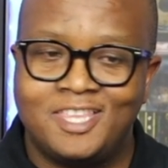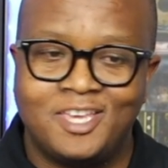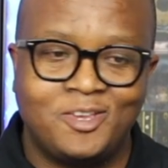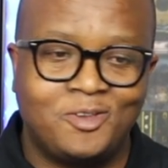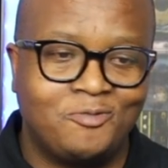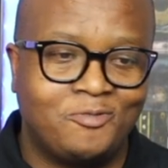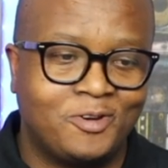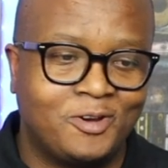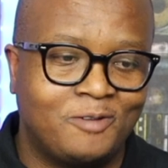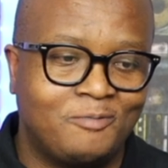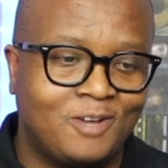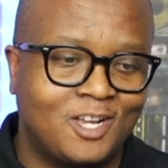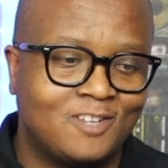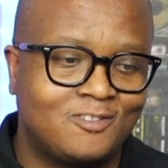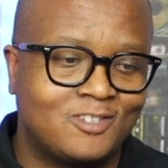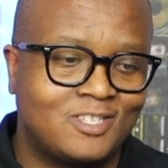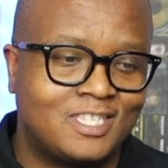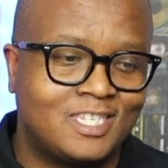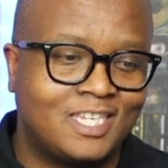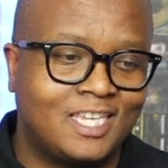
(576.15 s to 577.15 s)
Thank you very
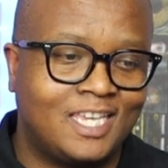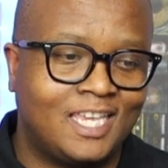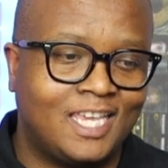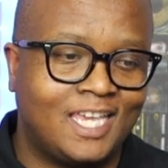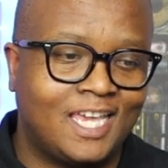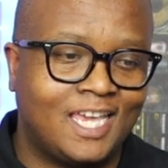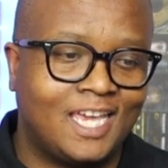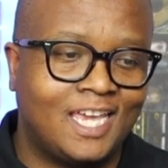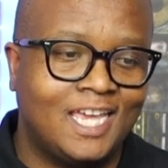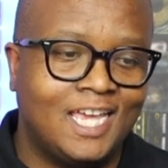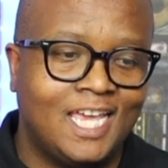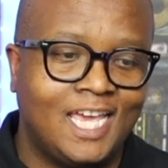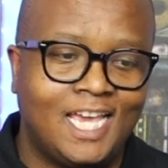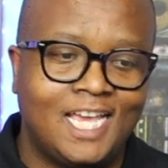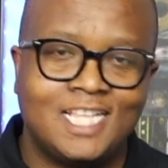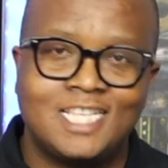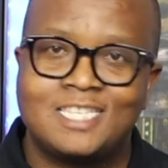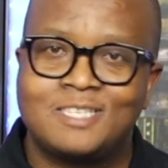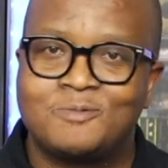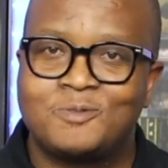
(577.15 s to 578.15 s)
much for sticking here.
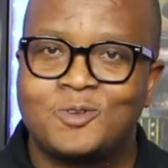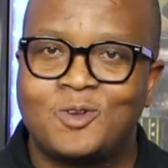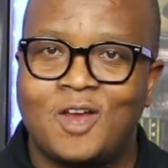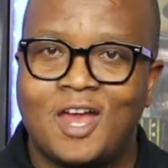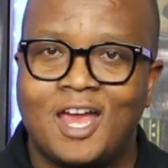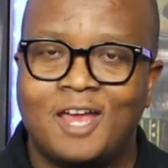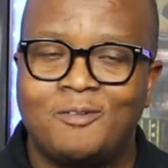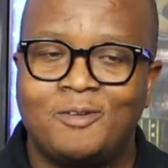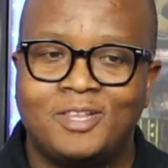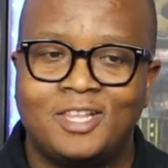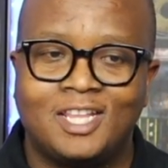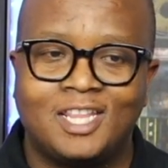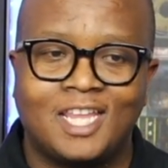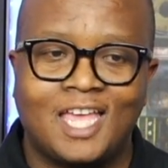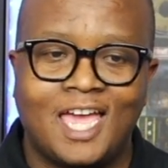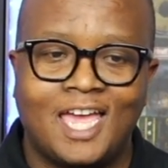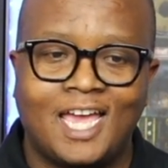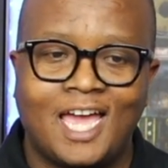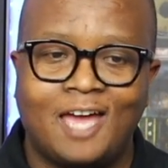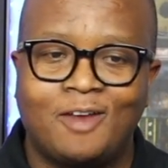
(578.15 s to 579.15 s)
Hit the subscribe, hit the
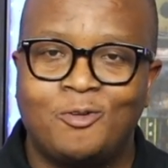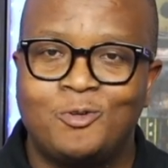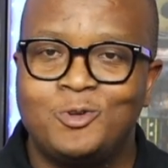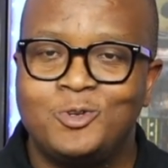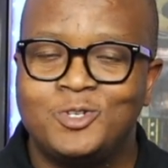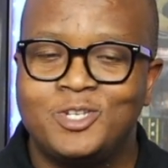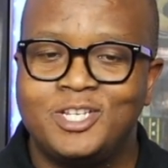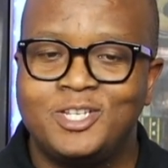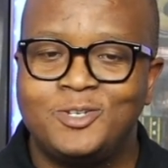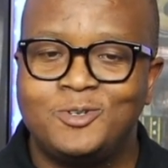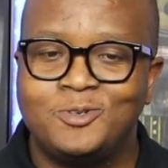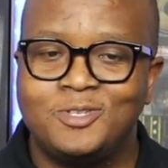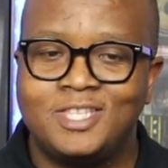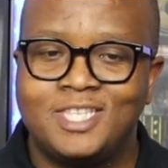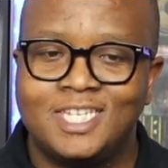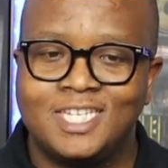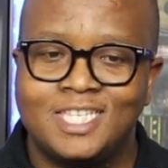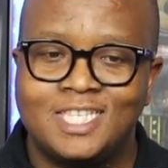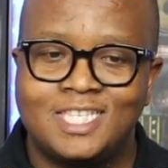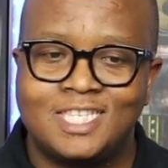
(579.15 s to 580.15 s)
like. I don't really
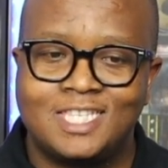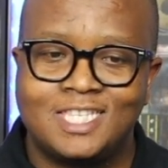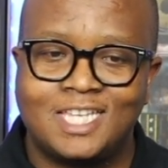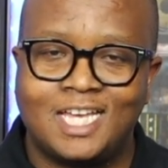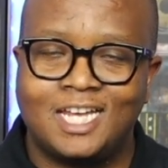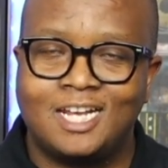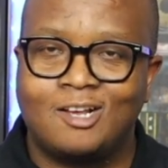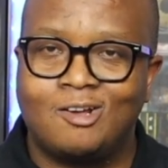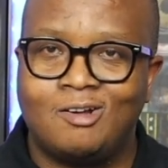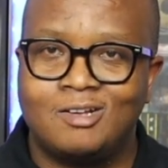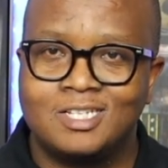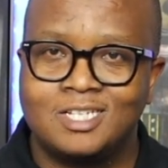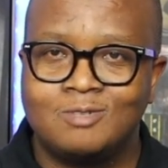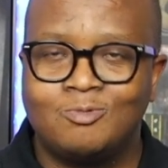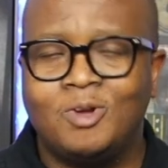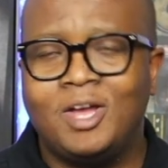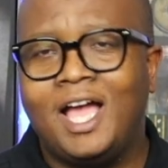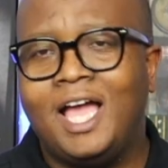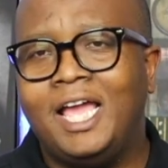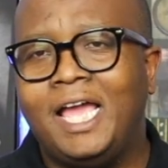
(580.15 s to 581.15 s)
do this kind of
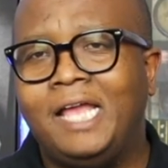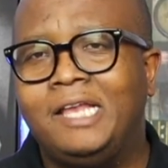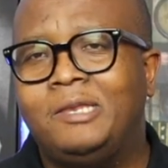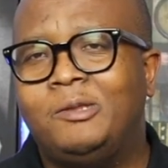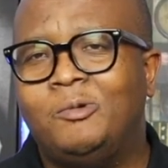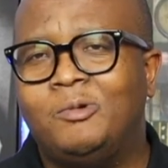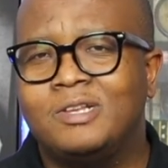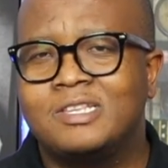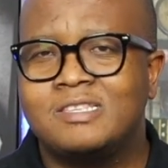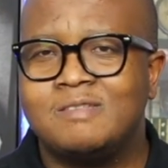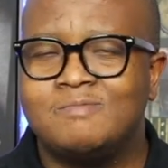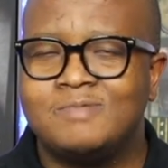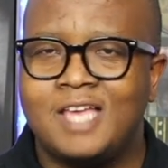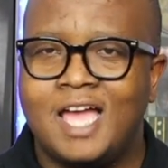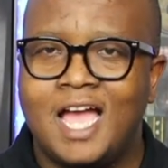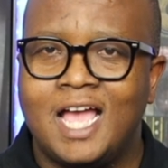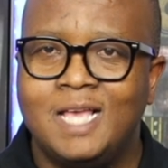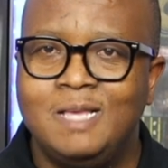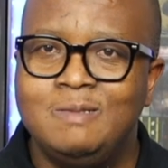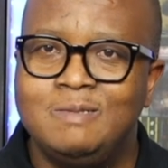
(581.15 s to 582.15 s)
content. Well, I do it
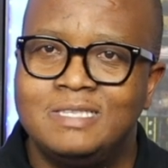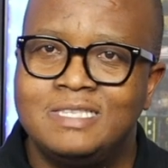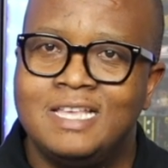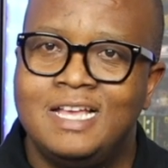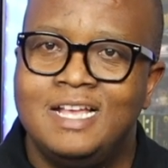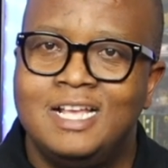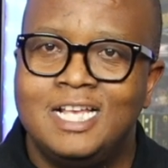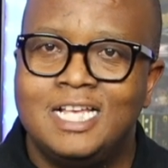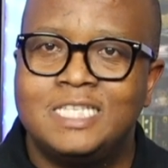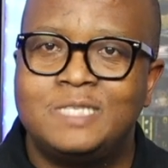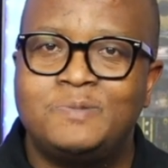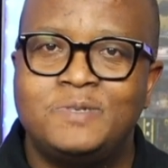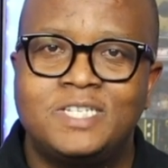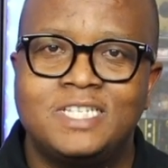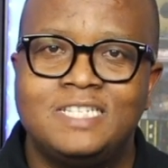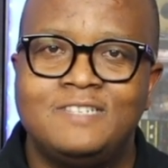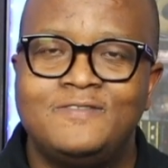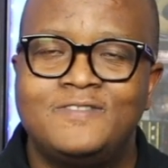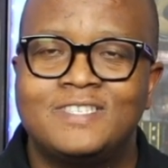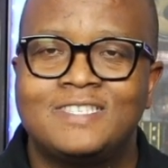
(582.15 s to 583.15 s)
sometimes,
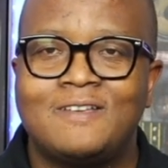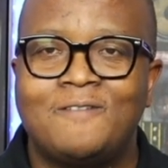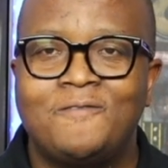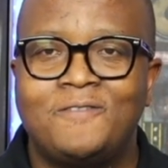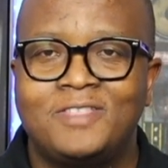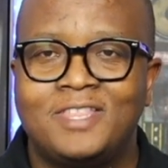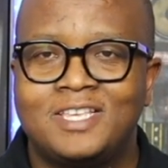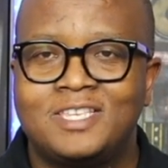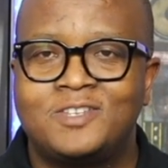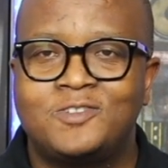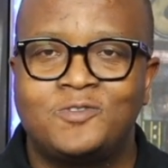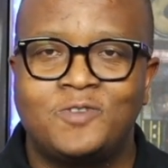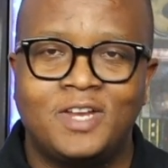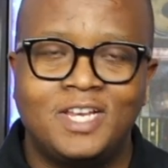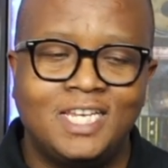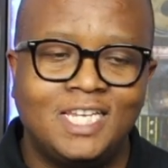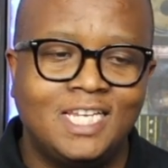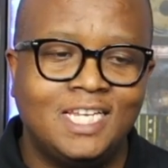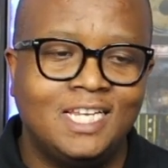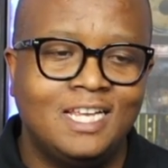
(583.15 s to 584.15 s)
especially if it's something that's
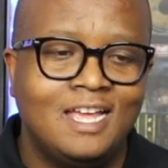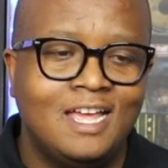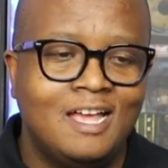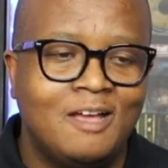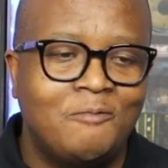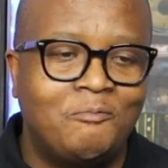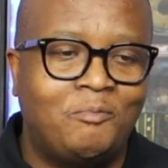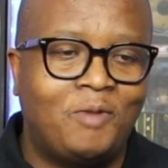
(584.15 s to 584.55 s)
trending.